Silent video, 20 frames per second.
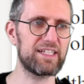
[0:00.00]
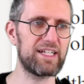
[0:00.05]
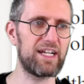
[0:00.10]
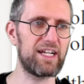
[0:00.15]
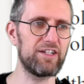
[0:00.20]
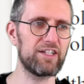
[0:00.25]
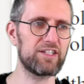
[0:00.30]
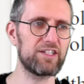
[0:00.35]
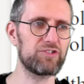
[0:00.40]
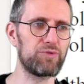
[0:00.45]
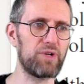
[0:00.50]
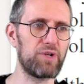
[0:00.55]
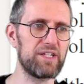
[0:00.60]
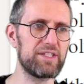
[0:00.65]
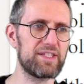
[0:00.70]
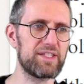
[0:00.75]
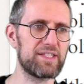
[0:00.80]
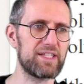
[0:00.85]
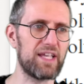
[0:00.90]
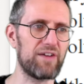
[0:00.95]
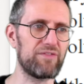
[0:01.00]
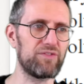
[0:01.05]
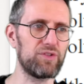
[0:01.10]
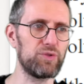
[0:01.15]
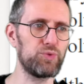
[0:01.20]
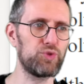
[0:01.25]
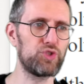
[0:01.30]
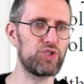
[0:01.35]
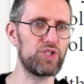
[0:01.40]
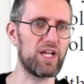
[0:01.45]
characterizes
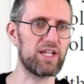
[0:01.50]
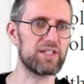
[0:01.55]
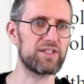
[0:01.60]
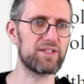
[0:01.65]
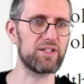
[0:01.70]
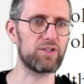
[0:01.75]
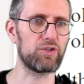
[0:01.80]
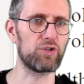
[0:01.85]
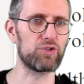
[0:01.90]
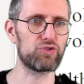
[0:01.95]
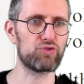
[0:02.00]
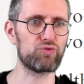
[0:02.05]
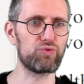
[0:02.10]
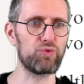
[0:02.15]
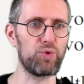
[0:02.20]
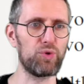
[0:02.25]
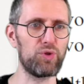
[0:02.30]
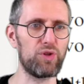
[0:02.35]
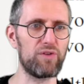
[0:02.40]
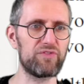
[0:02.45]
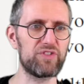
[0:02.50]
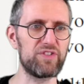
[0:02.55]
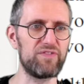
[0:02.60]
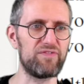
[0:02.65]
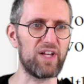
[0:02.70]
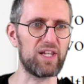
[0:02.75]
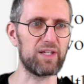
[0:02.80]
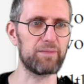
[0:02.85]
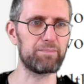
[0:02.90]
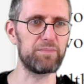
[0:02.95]
evolution as the control of
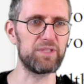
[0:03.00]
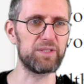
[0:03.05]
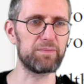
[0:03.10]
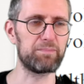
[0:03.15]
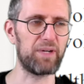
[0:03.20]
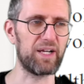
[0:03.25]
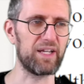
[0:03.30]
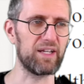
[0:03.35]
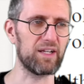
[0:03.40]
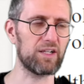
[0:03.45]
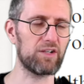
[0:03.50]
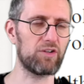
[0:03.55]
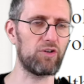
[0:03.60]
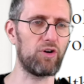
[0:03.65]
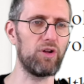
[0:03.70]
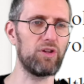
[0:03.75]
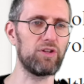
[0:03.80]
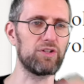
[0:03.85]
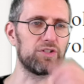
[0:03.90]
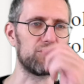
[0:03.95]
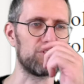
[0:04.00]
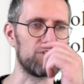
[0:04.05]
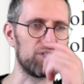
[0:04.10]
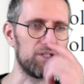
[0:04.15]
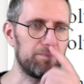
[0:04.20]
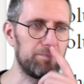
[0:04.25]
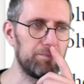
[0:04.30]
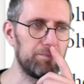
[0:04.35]
development by ecology.